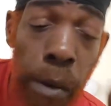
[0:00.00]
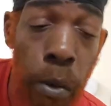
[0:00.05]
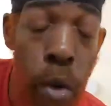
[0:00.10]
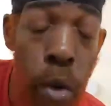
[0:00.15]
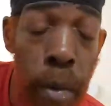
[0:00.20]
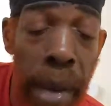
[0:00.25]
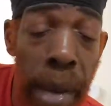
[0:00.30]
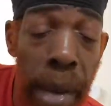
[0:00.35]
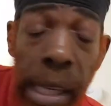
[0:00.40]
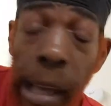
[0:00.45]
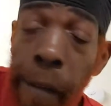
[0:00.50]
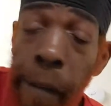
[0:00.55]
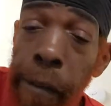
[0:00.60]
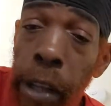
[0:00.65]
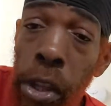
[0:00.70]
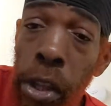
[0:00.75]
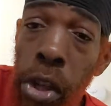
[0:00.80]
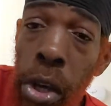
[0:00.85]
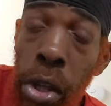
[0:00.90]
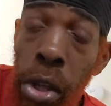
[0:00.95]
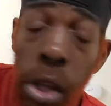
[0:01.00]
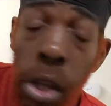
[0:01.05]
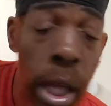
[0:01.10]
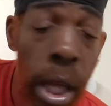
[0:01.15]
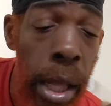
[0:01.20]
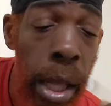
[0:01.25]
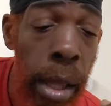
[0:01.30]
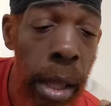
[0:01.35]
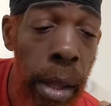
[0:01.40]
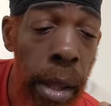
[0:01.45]
Roman Catholic Church,
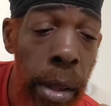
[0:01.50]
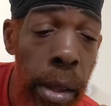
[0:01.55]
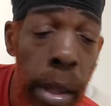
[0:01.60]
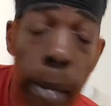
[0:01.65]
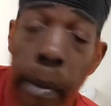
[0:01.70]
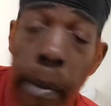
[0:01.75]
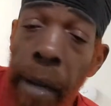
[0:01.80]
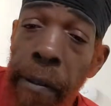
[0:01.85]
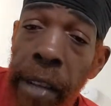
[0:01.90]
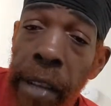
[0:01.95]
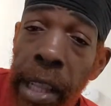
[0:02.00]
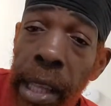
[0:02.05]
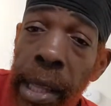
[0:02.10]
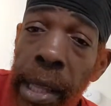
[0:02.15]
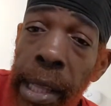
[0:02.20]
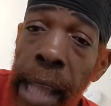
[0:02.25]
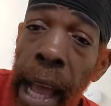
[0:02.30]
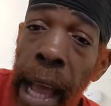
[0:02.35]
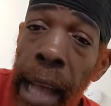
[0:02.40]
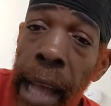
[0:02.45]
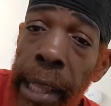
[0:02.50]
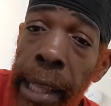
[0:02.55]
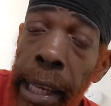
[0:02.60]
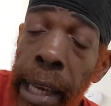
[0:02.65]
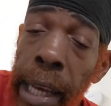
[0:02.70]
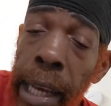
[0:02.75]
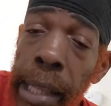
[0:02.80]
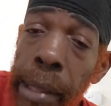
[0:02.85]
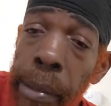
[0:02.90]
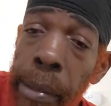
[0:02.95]
the Methodist, the
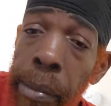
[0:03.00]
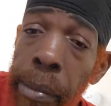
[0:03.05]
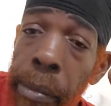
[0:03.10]
Anglican,